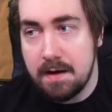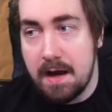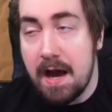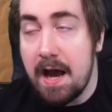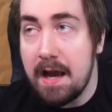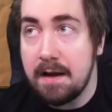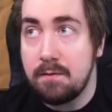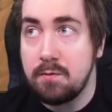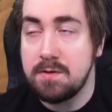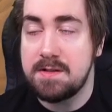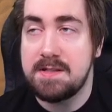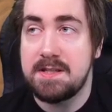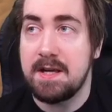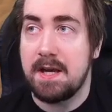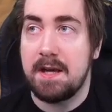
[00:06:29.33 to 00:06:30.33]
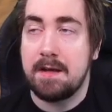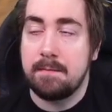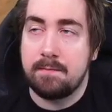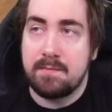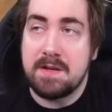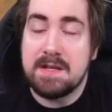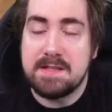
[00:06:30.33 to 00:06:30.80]
I would say,
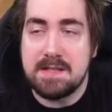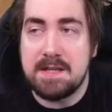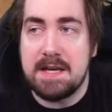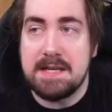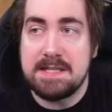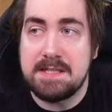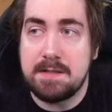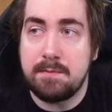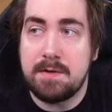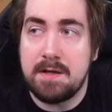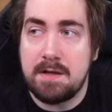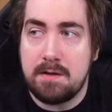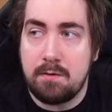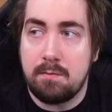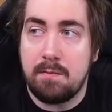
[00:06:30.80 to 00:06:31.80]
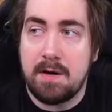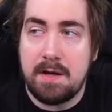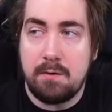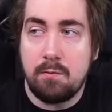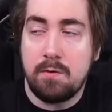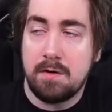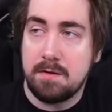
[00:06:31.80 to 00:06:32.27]
as an estimate, you
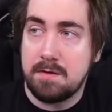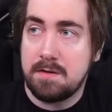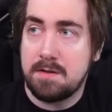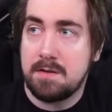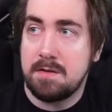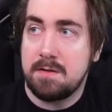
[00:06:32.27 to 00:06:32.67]
might want